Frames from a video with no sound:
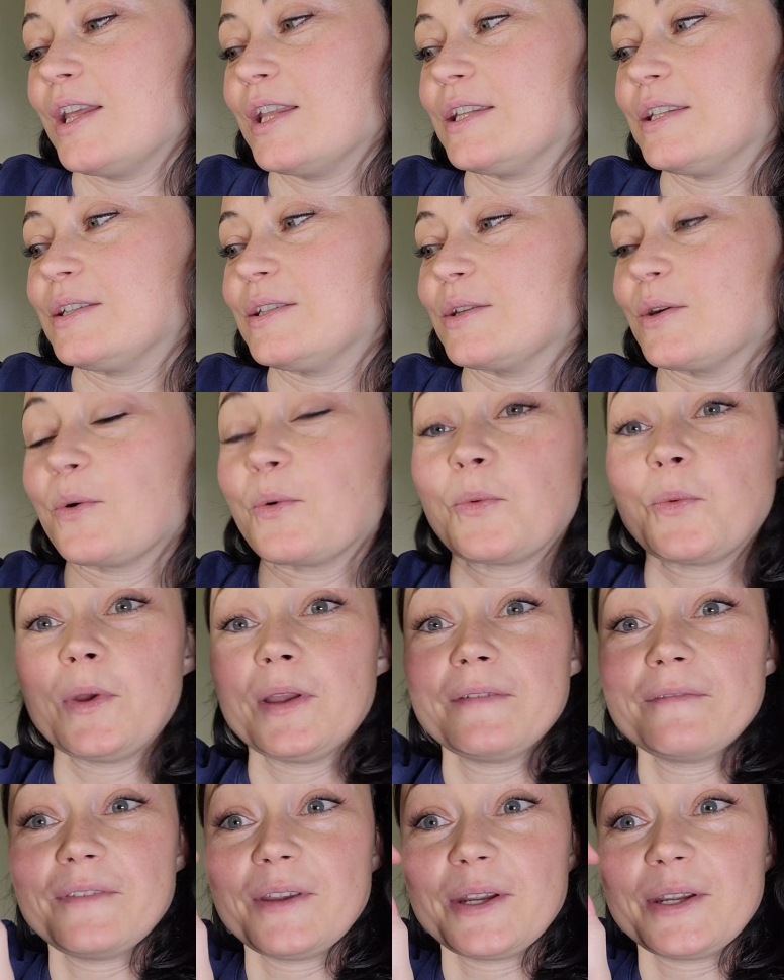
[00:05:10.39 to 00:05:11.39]
So
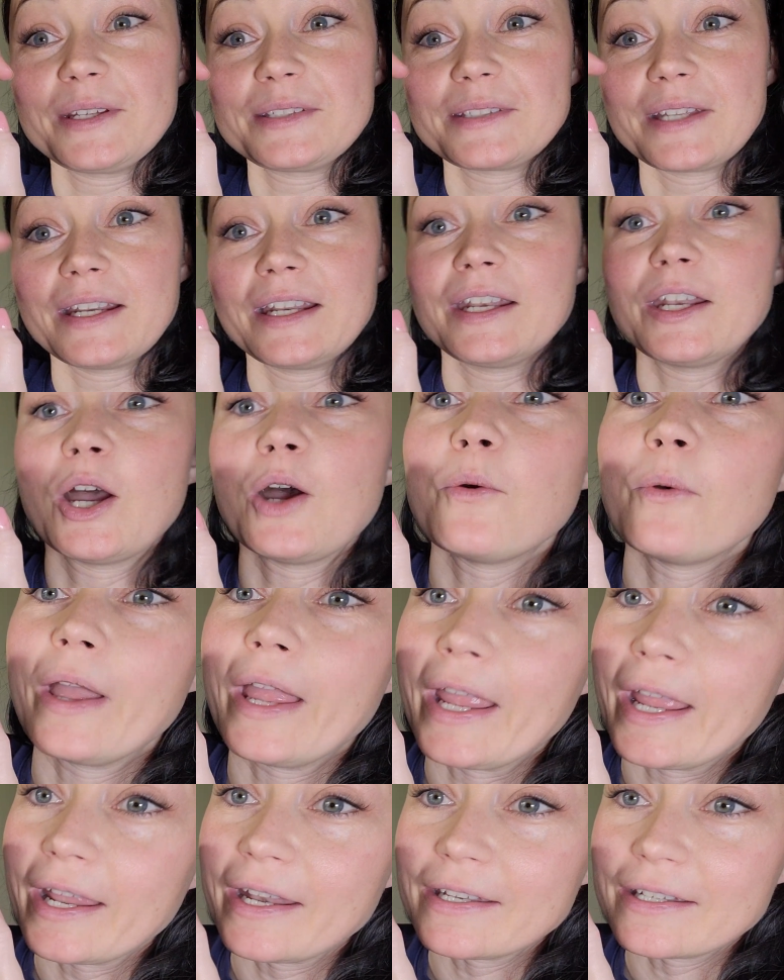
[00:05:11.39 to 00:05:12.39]
very excited. Oh,
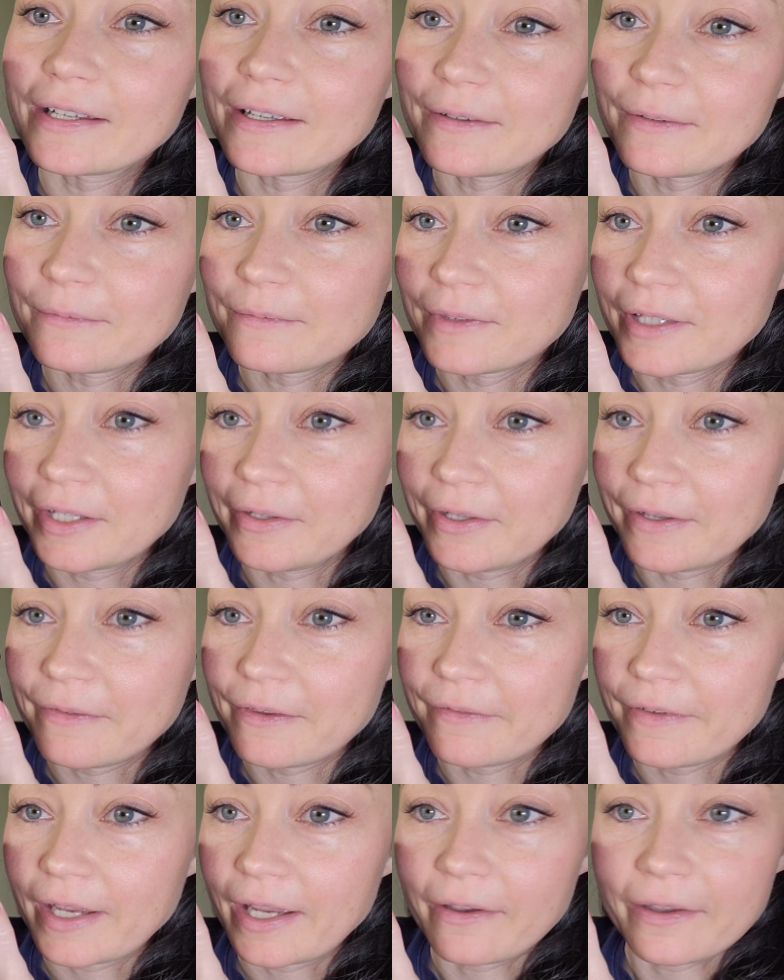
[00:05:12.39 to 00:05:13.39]
and Lily of
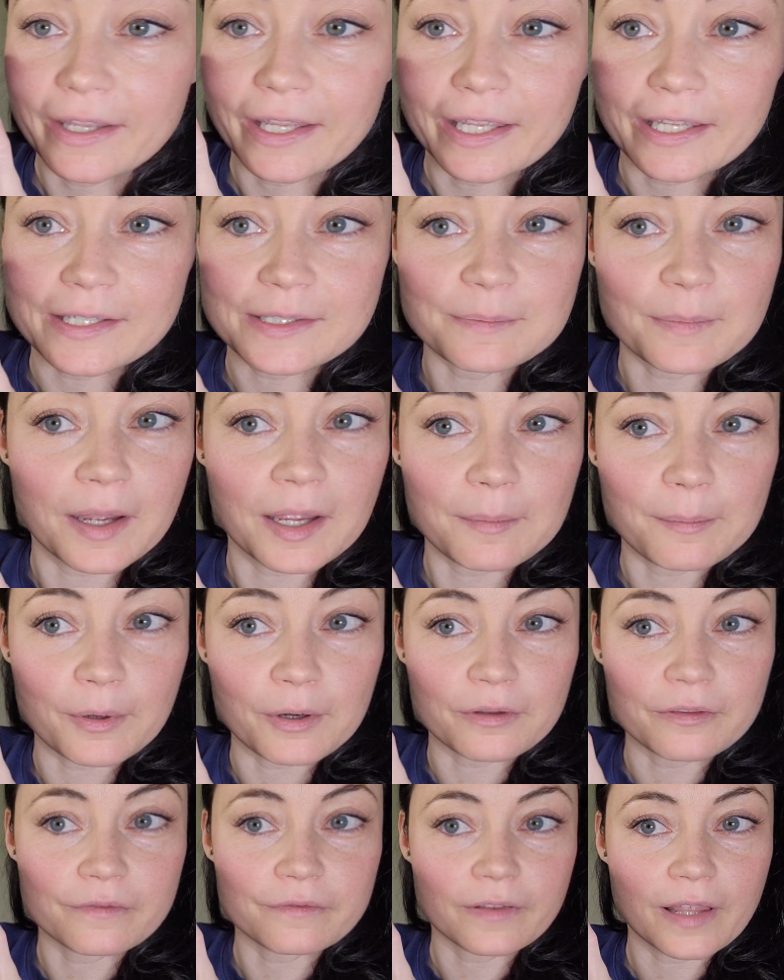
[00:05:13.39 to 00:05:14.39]
the Valley is my
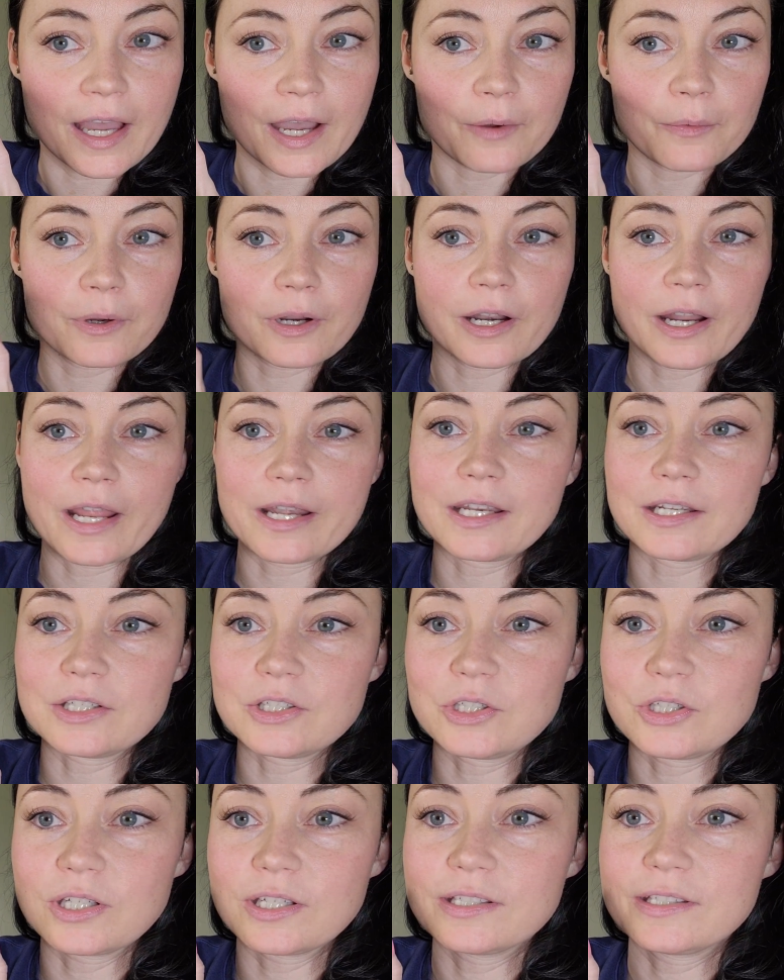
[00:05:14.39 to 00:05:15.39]
birth flower, and
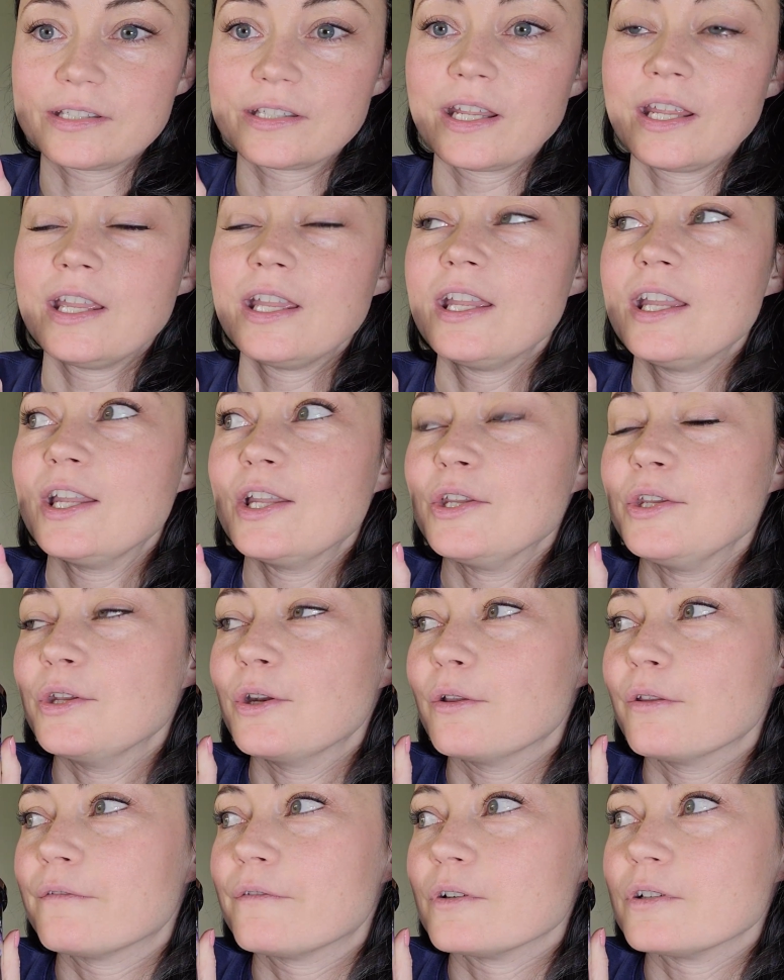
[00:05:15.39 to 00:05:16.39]
it's just, you
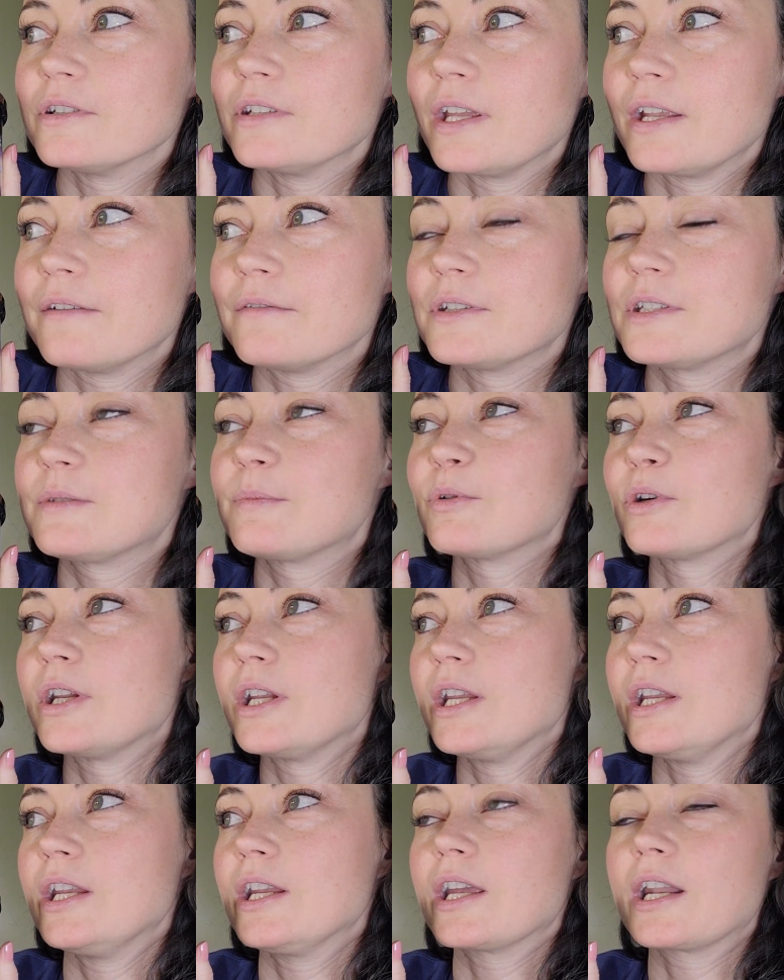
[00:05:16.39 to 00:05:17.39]
know, the first sign of
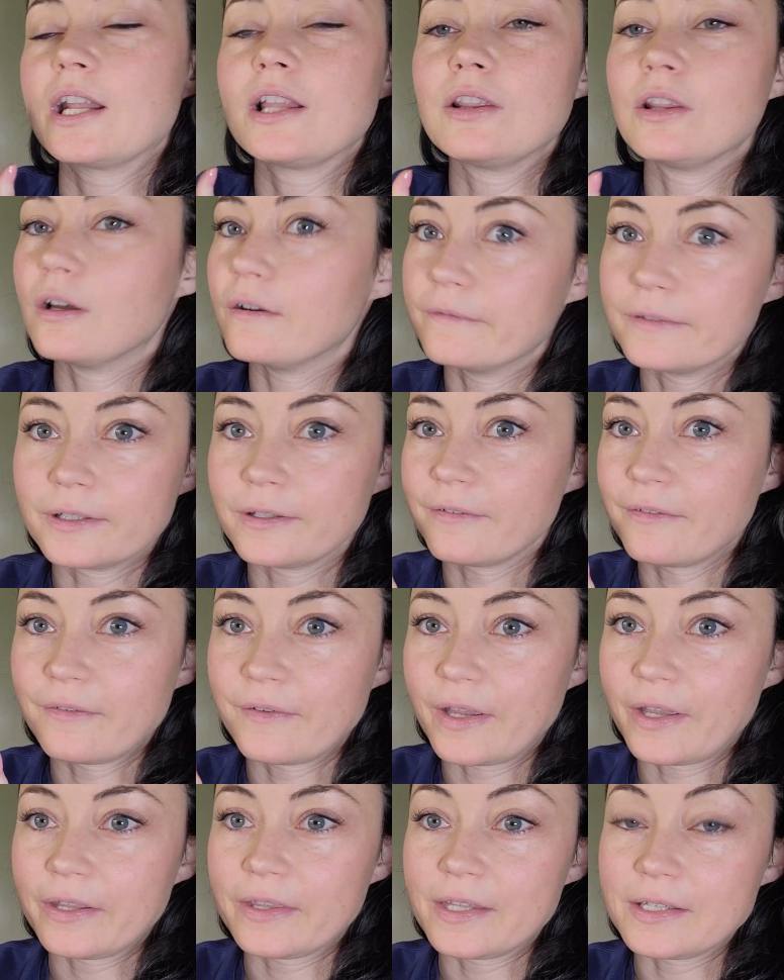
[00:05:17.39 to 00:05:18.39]
spring. I love Lily of the
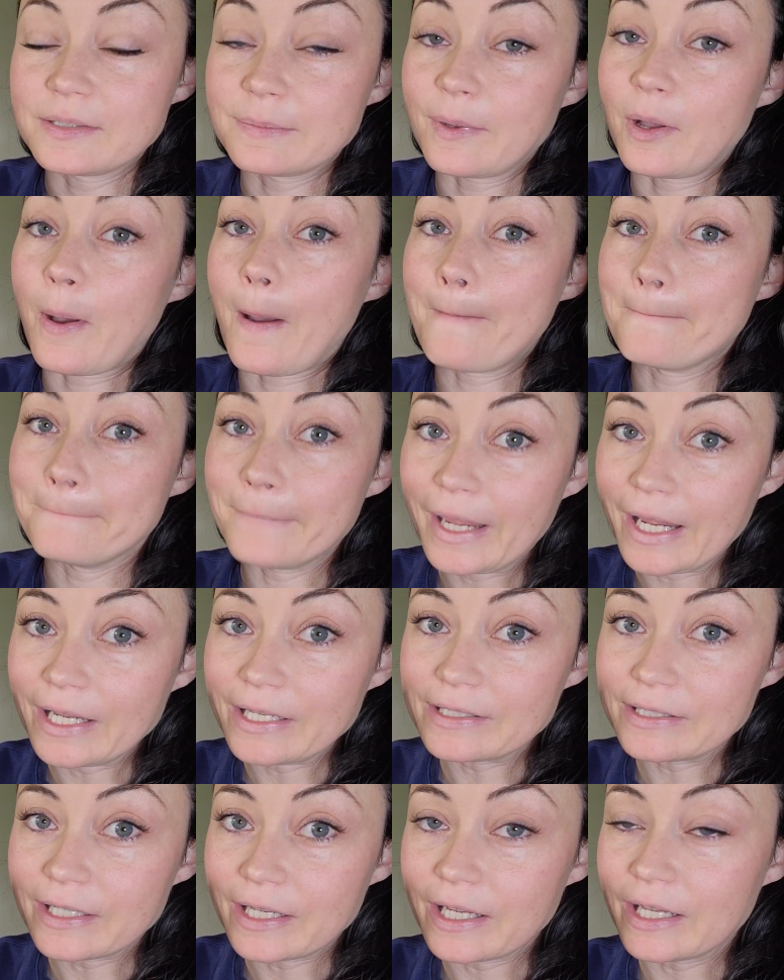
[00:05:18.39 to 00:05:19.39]
Valley. They smell
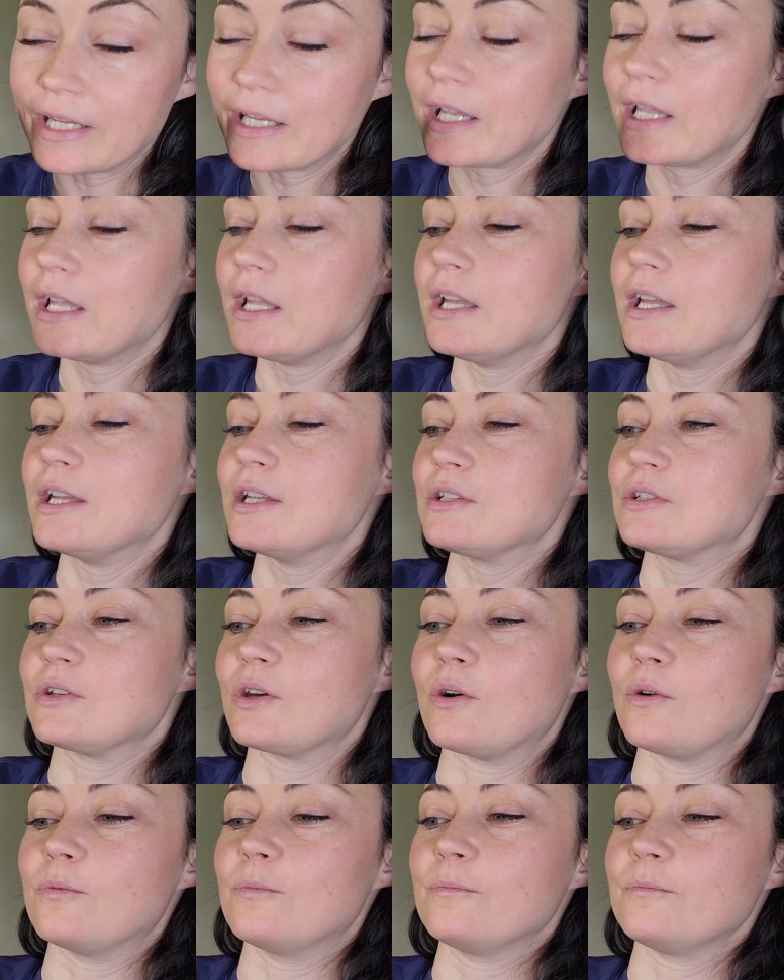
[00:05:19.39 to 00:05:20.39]
amazing.
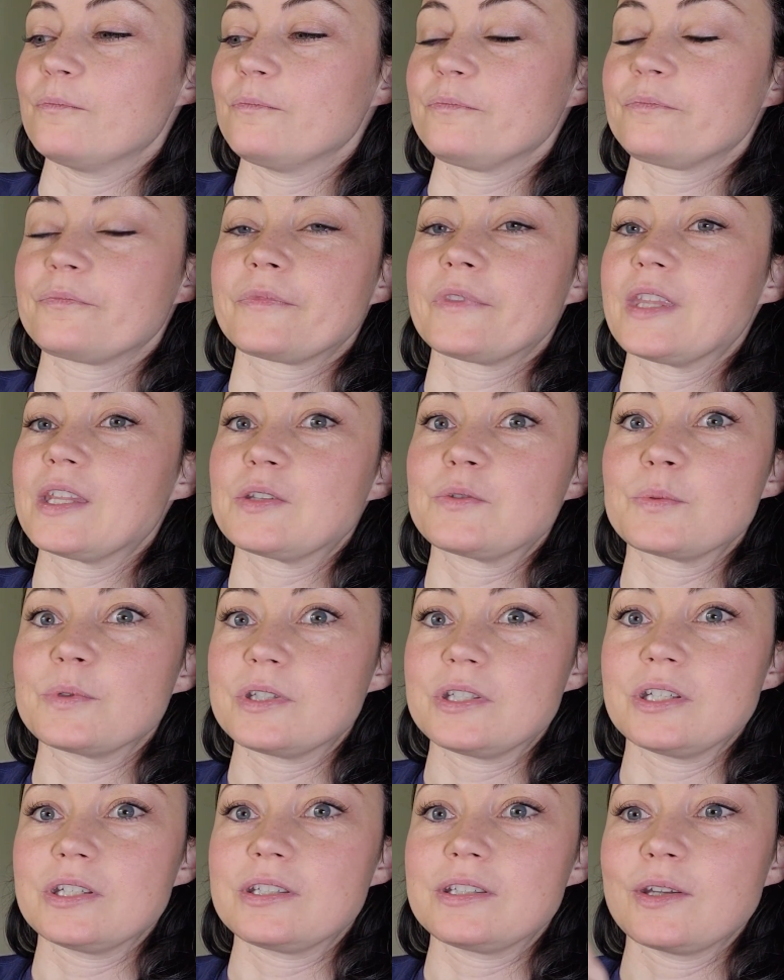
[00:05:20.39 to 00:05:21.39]
So this
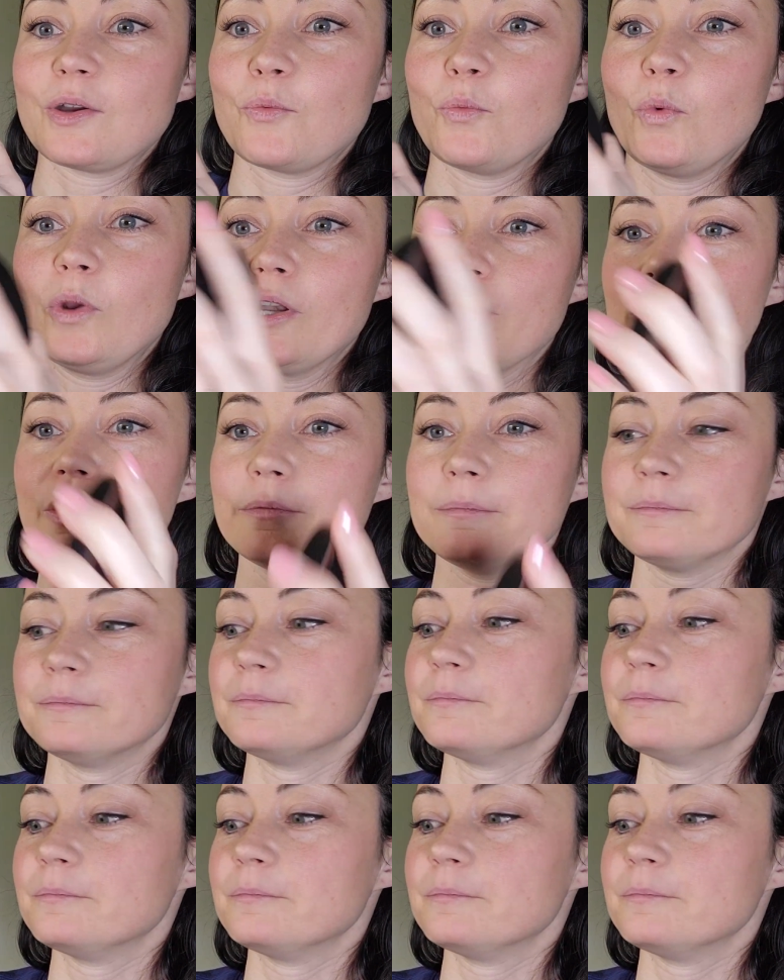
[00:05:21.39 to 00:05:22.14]
was just a winner.